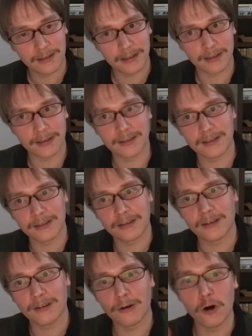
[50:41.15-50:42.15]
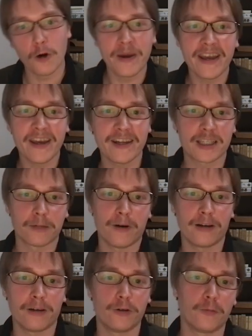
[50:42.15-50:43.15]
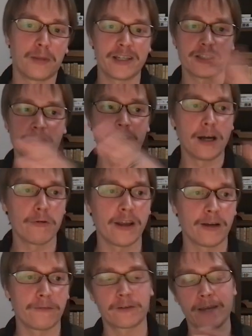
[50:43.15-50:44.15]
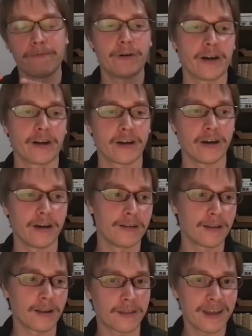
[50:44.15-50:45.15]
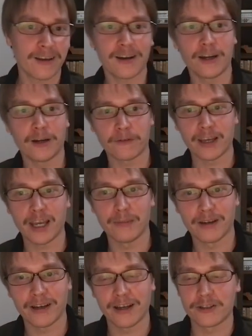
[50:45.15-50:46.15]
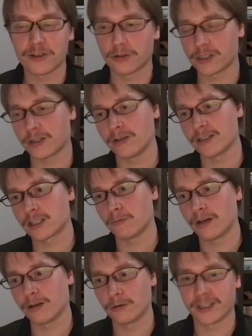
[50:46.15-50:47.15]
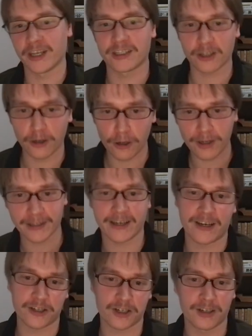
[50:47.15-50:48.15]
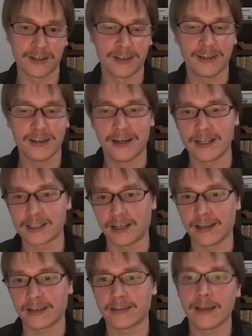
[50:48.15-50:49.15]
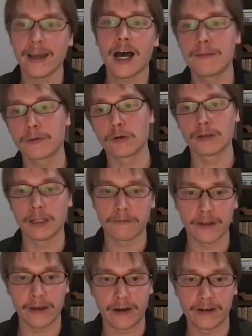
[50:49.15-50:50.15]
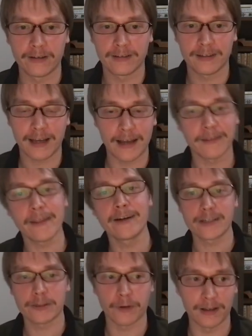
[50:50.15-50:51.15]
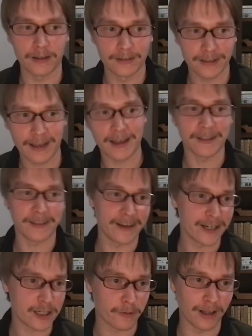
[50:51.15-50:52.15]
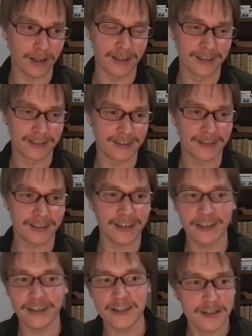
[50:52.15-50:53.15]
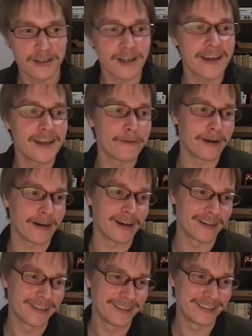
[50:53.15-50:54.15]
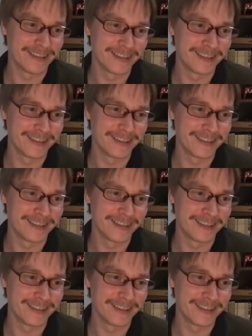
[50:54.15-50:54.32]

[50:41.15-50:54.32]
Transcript: Omein is the one who plays the surrounding framework, thick kind of game, and Chochikun is the one who takes early cash and is like, yeah, I'm going to live there. And there as well. And there as well. He doesn't die anywhere.